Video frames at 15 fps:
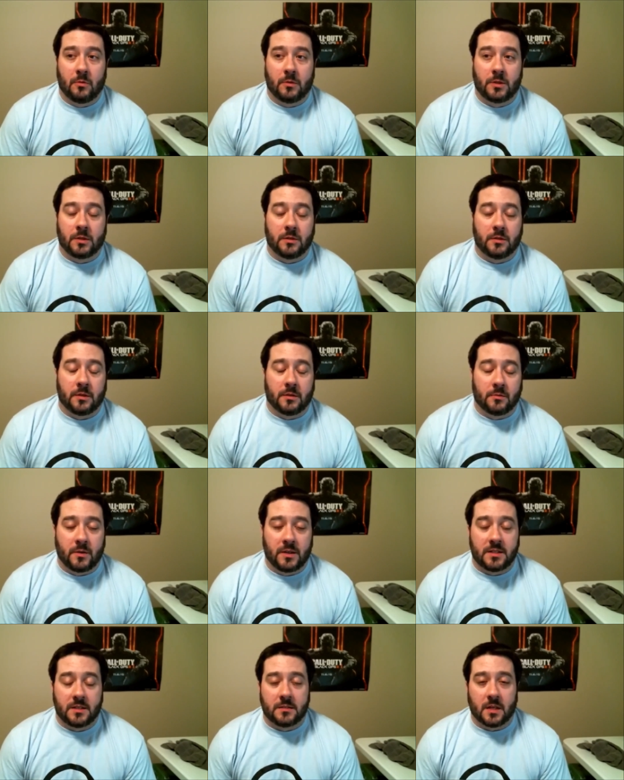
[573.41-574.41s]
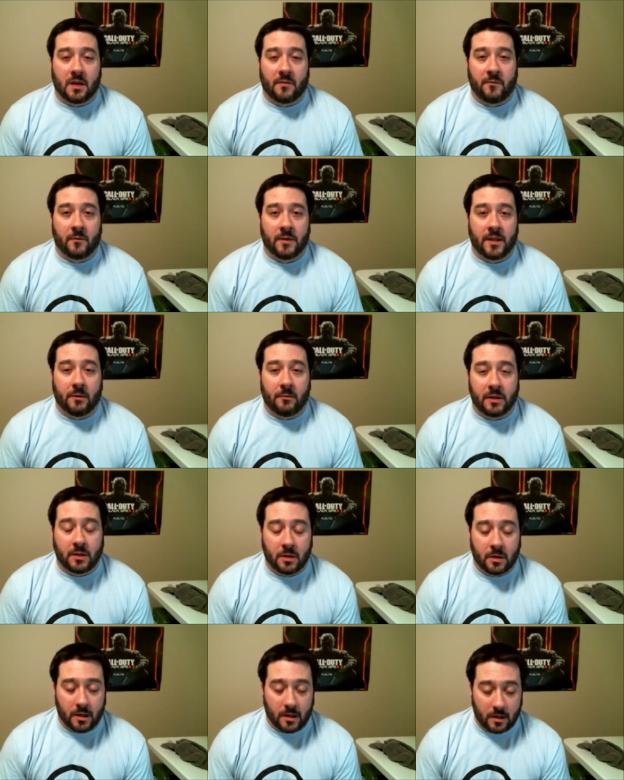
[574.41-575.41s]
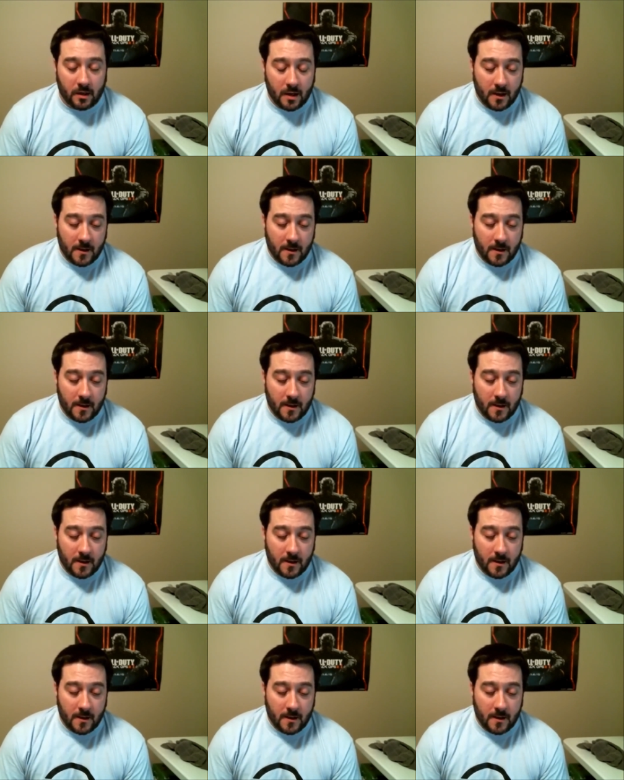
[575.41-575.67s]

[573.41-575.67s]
the recent software that we could.